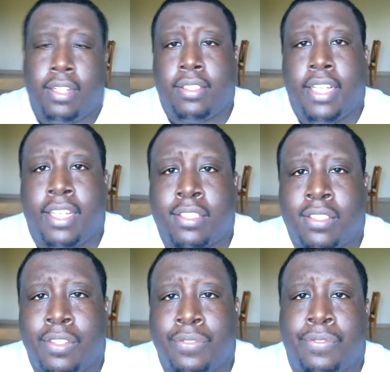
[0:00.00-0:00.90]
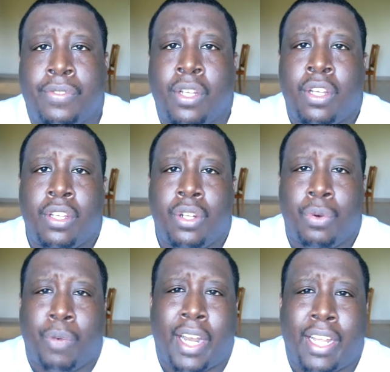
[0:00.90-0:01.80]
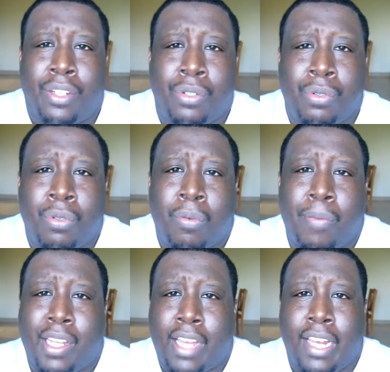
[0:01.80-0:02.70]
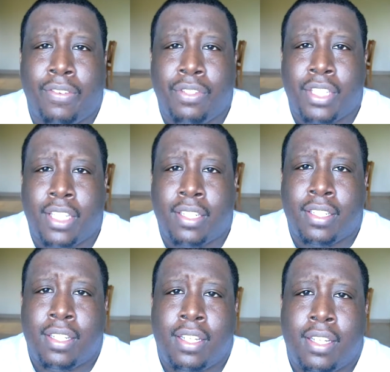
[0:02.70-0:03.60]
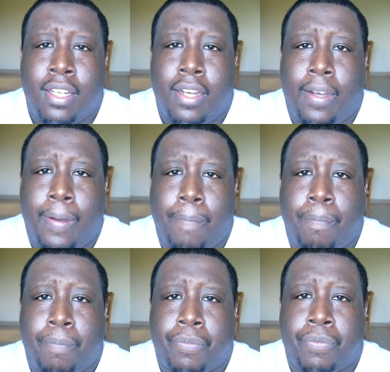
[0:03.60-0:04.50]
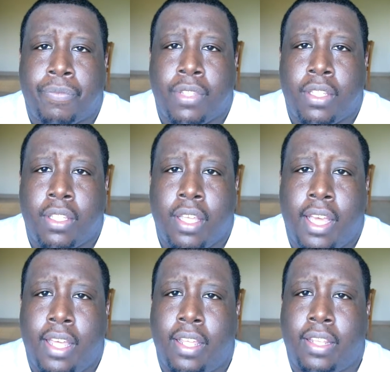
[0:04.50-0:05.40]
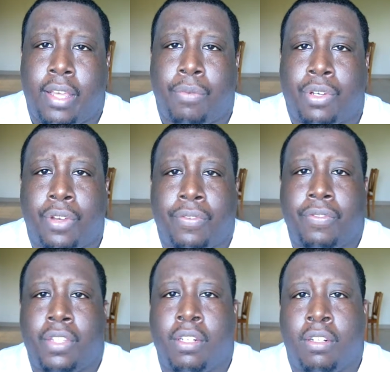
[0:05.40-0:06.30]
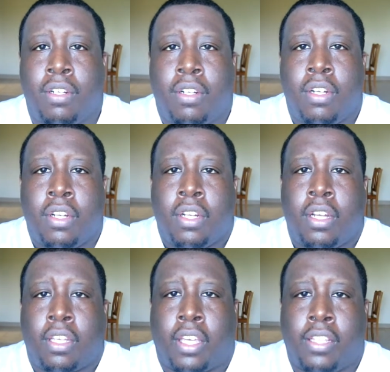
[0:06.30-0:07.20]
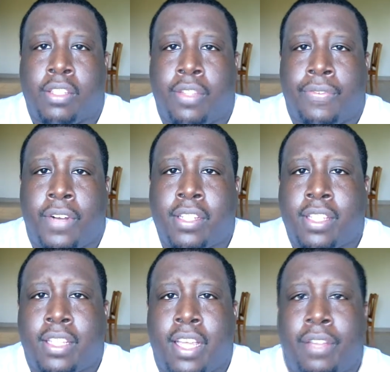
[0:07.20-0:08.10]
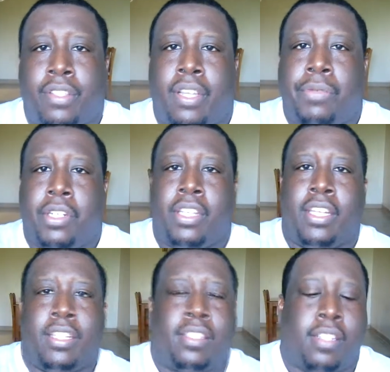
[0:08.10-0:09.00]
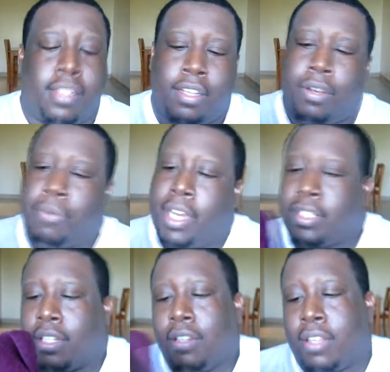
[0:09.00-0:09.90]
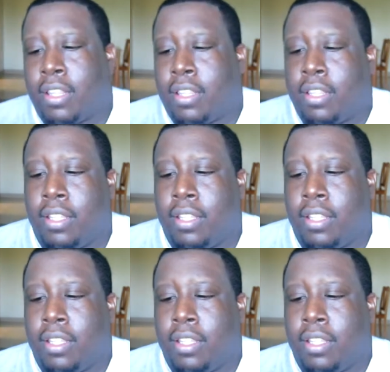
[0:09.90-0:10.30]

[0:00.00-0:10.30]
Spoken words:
taste of what I do, my nightly routine, and then we'll go from there. Okay, so the first thing that we need is a washcloth.